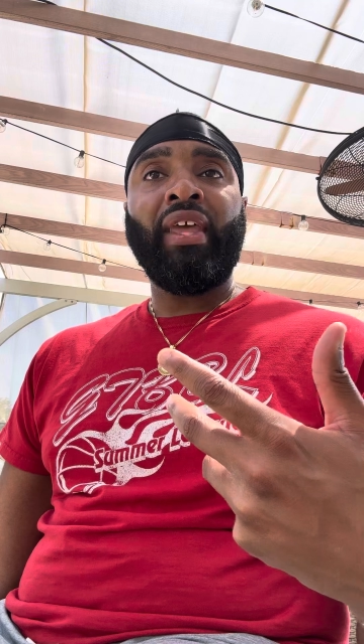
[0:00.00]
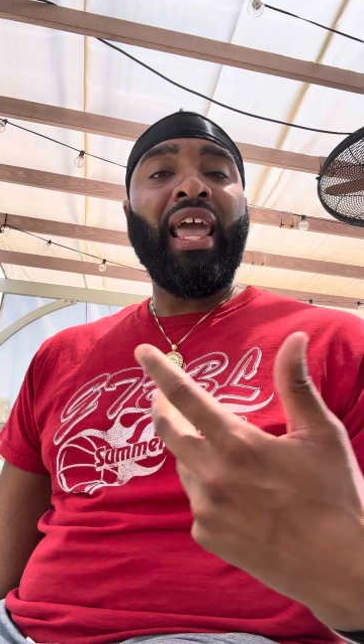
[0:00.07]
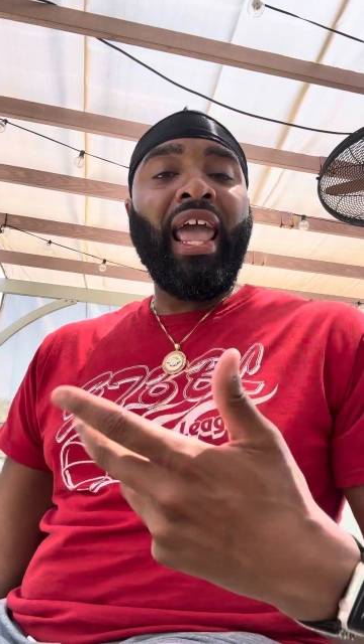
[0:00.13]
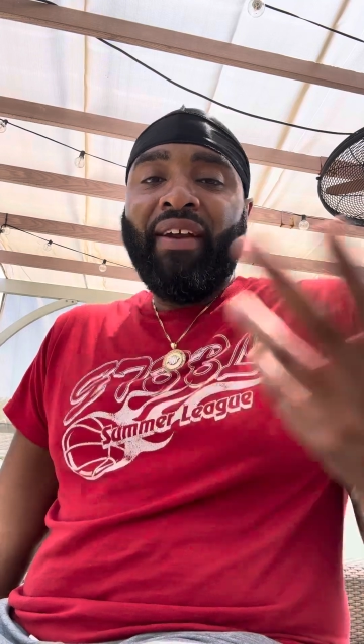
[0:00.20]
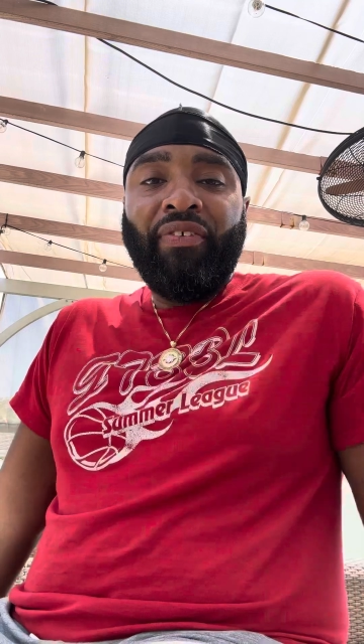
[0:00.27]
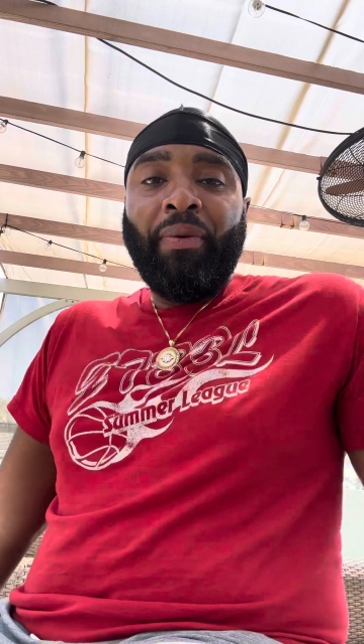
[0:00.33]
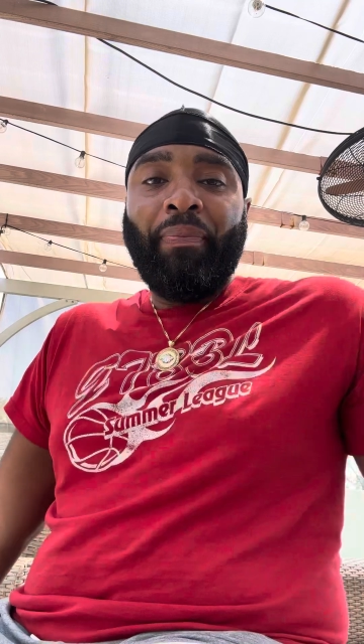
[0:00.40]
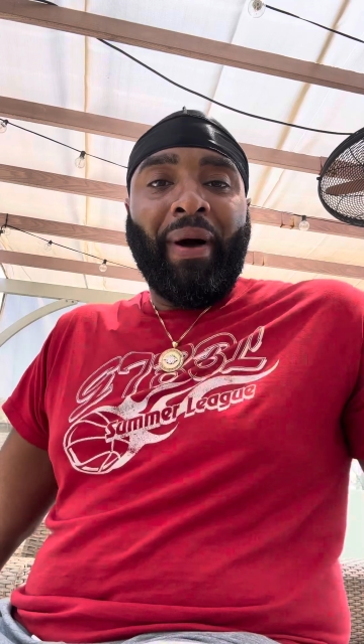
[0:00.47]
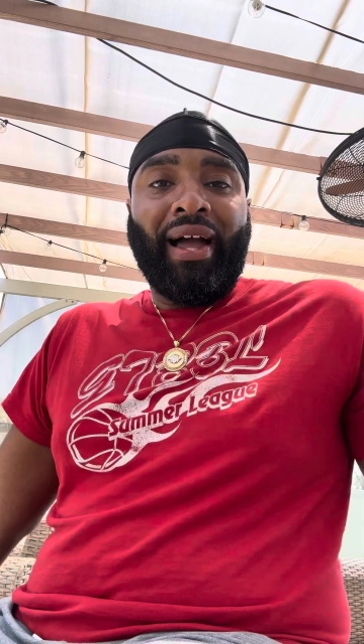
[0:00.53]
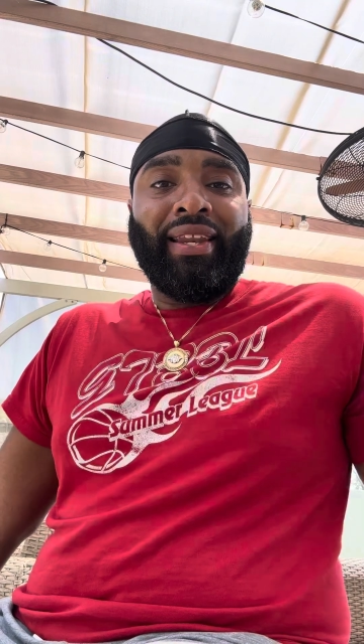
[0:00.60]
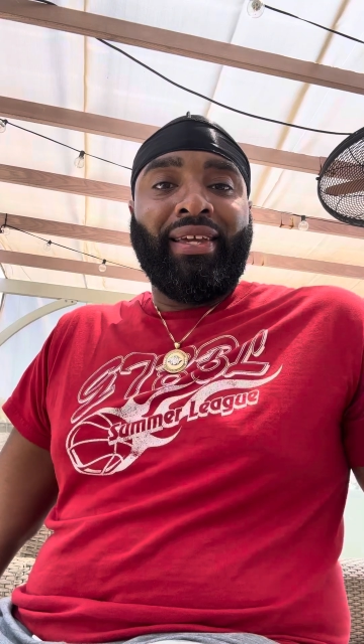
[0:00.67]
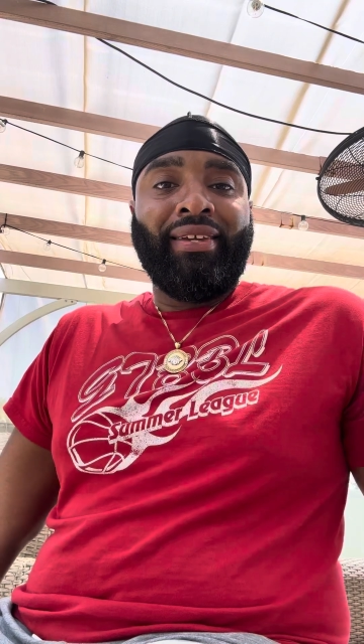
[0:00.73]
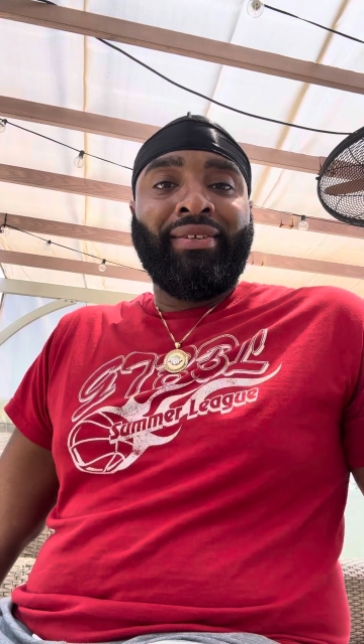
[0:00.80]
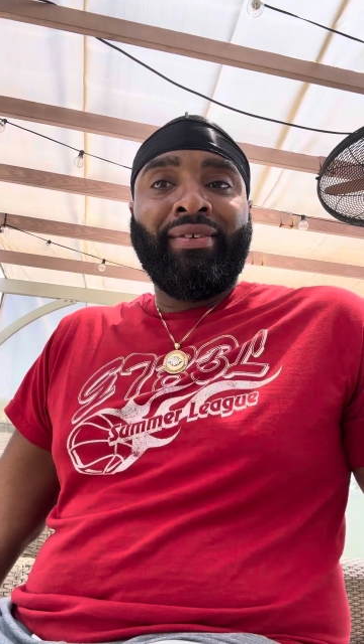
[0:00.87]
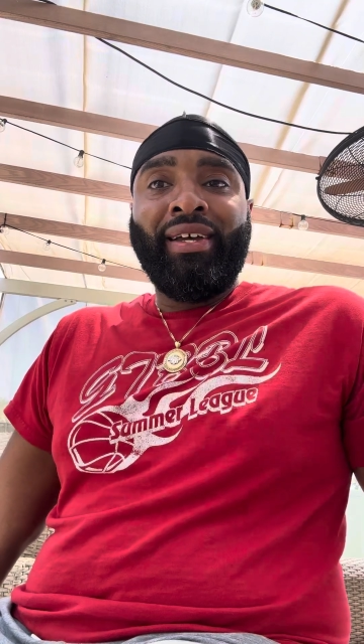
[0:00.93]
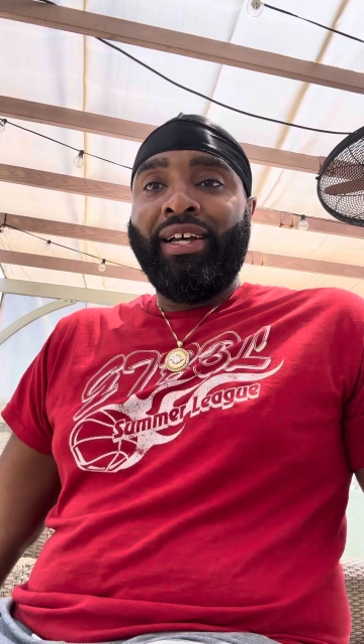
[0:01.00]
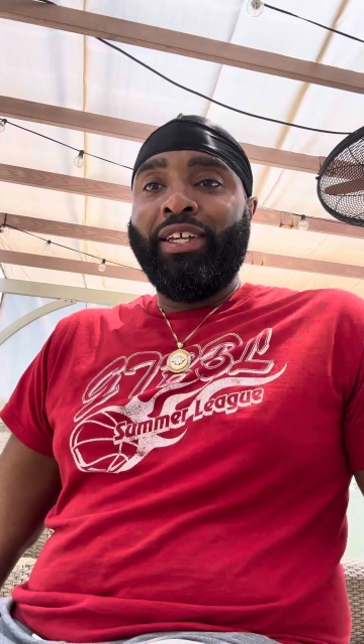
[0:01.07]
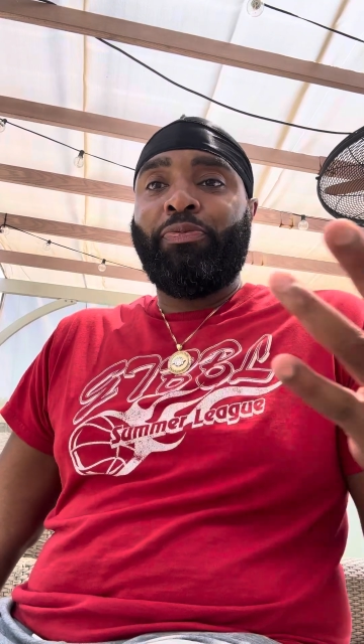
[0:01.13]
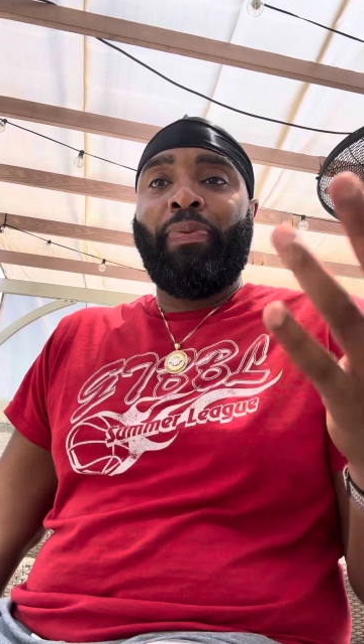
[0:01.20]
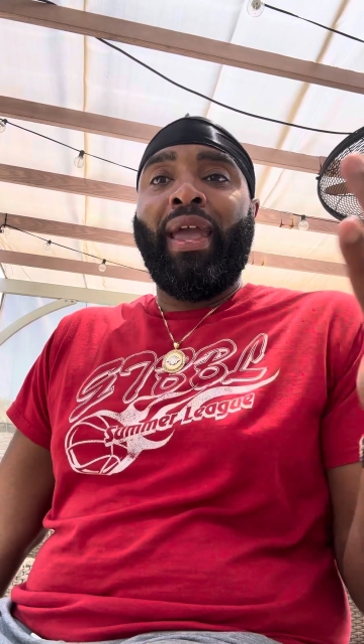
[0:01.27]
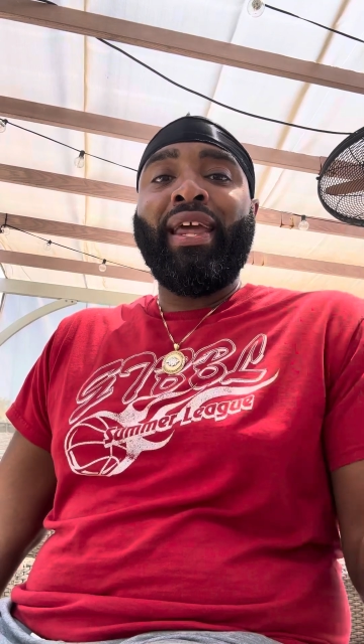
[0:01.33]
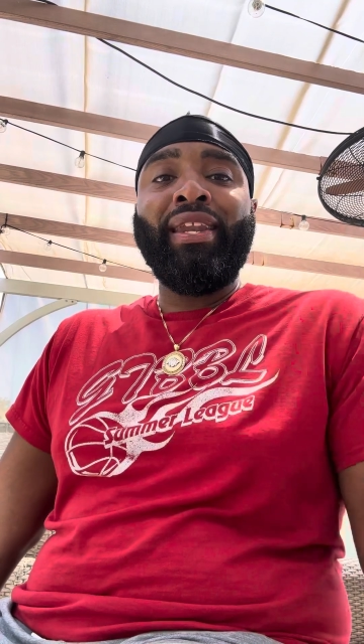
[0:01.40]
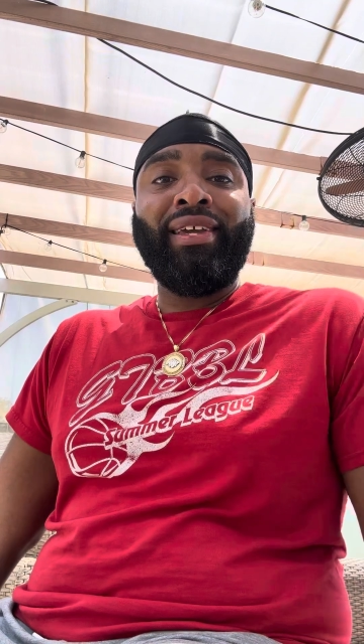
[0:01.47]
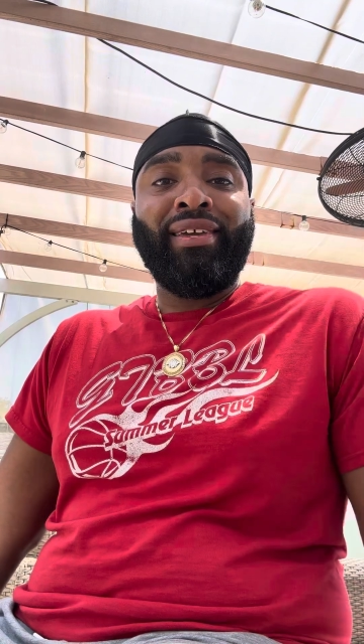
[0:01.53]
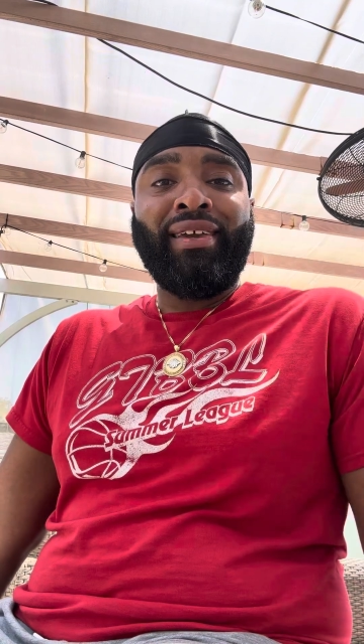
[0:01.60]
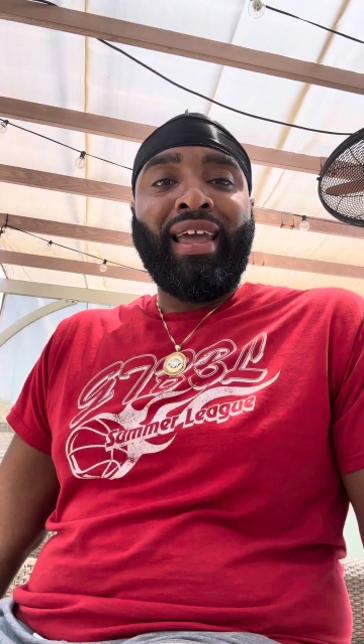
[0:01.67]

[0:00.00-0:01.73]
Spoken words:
everybody, Hispanic,